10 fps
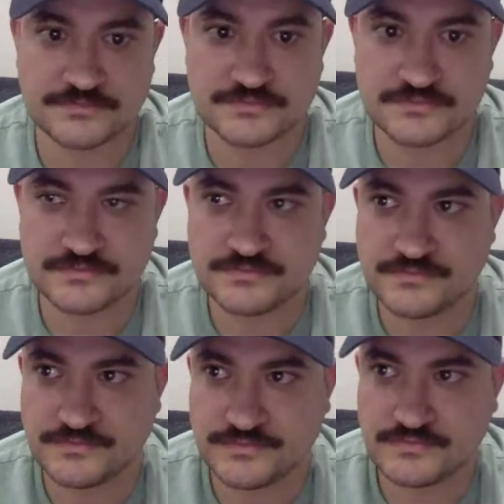
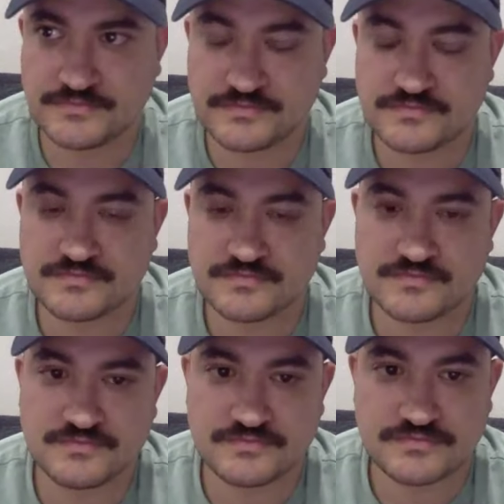
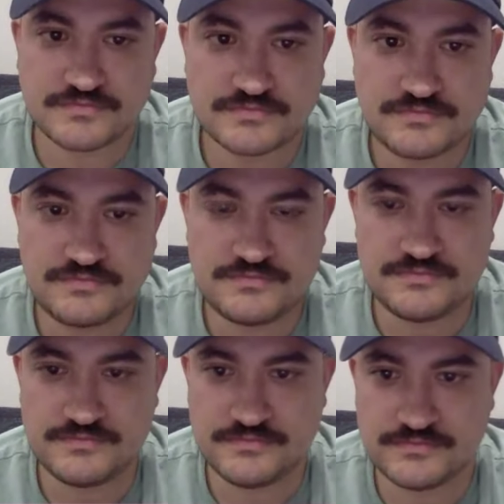
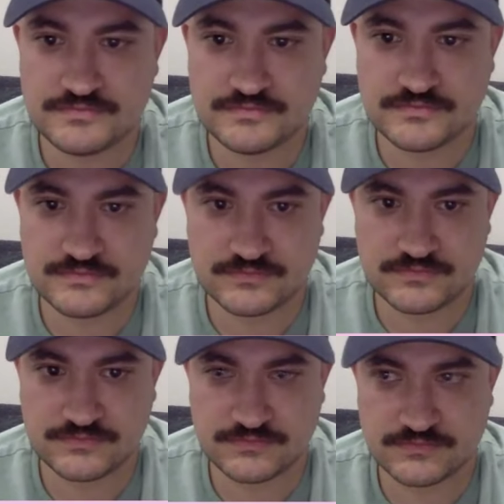
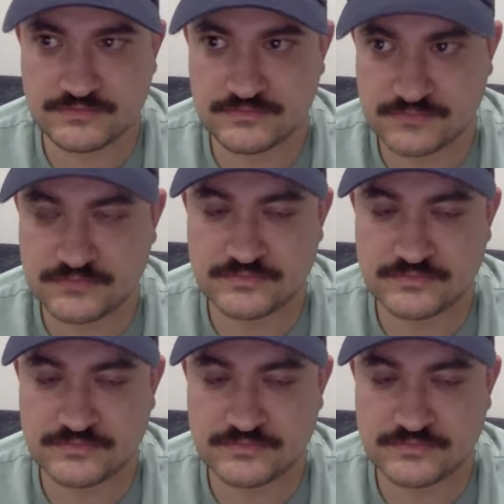[no speech]